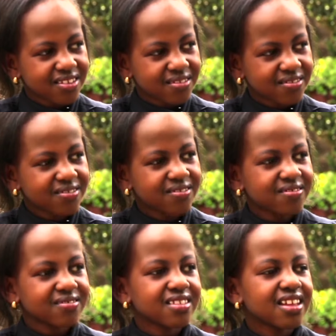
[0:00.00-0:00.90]

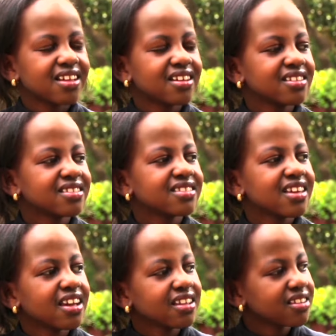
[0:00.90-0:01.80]
No,
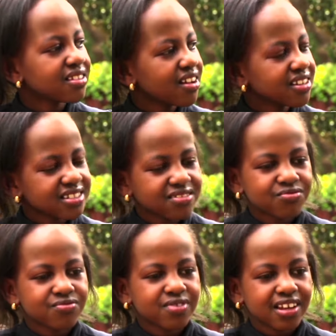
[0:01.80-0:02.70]
they not
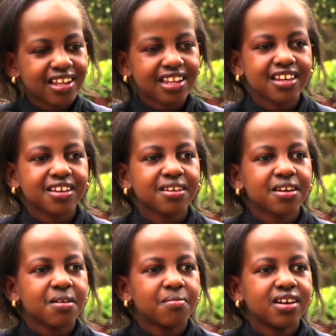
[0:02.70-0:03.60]
really,
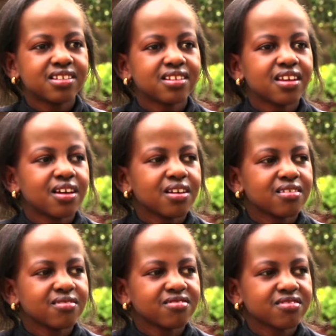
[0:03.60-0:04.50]
but
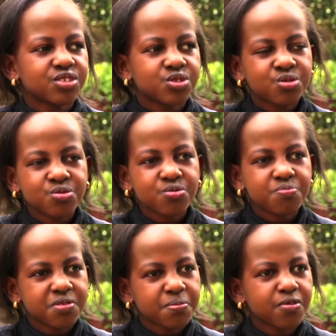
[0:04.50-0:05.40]
2
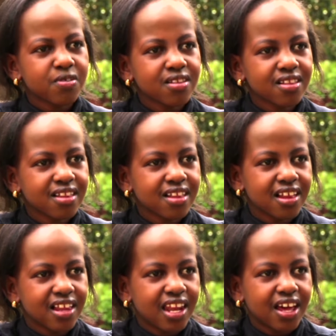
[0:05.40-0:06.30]
people
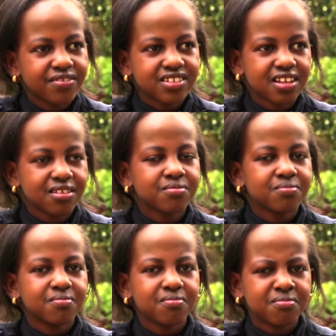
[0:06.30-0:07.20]
laughed at
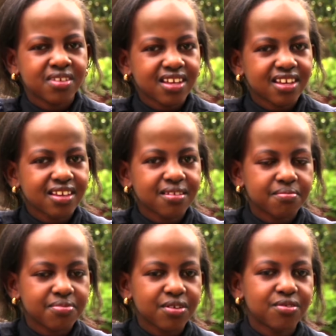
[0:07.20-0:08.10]
me
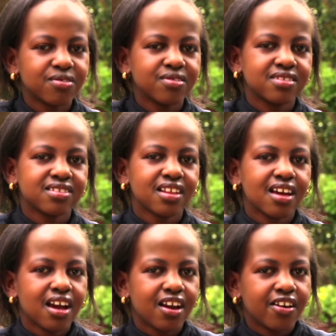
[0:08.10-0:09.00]
because
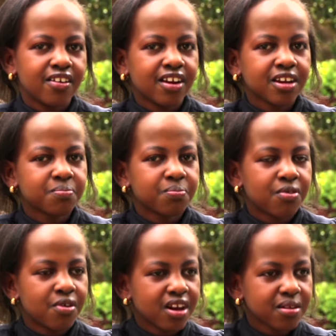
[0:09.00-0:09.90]
I write
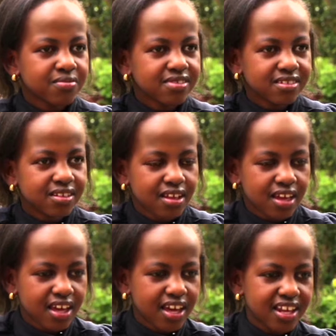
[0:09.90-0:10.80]
poems
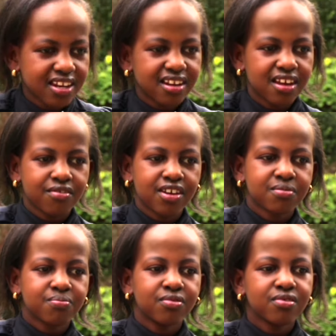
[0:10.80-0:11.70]
and I
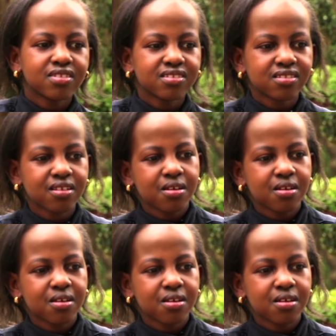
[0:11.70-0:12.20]
write books,